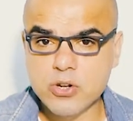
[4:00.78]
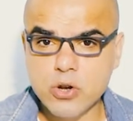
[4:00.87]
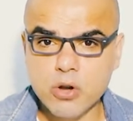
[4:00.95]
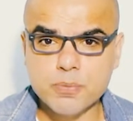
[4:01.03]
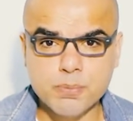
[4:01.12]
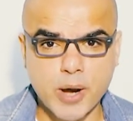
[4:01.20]
and
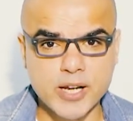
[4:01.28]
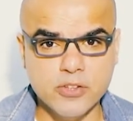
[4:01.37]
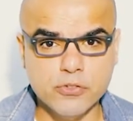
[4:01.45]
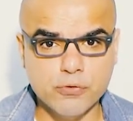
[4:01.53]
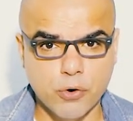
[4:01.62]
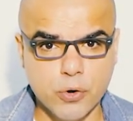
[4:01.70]
not
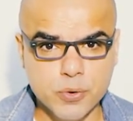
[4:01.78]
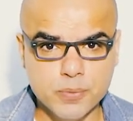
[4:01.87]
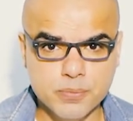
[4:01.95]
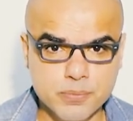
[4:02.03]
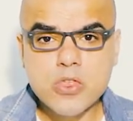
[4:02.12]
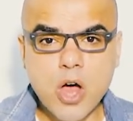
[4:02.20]
-4.
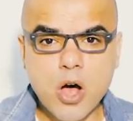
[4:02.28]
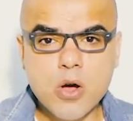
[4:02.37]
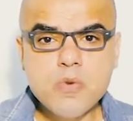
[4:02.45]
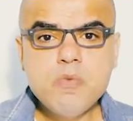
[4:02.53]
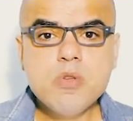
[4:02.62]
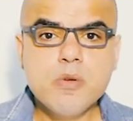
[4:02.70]

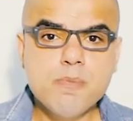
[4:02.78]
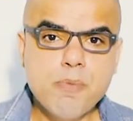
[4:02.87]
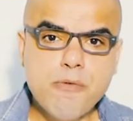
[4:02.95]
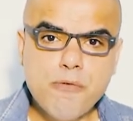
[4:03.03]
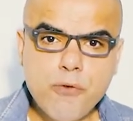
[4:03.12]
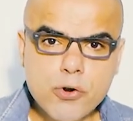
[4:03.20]
Now,
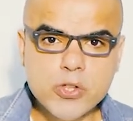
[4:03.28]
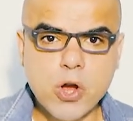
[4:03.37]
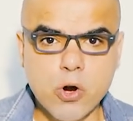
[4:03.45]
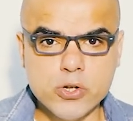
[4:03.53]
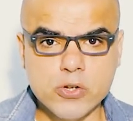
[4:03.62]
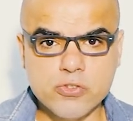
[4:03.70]
before
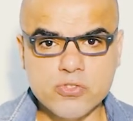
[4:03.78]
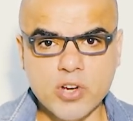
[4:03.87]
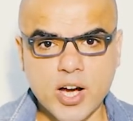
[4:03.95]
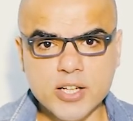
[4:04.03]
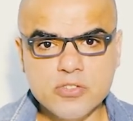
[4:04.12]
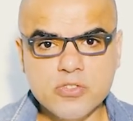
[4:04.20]
the audio
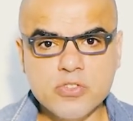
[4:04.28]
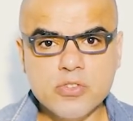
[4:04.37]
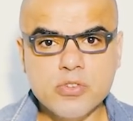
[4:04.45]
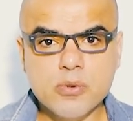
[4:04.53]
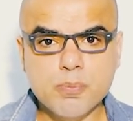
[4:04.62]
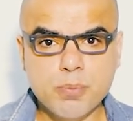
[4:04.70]

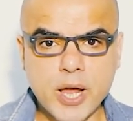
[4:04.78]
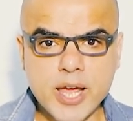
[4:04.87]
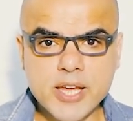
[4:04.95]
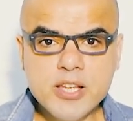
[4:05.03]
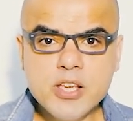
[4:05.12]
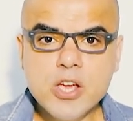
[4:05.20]
starts
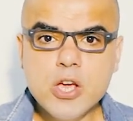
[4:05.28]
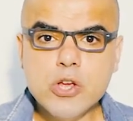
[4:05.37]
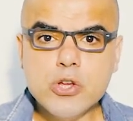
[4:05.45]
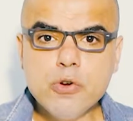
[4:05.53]
playing,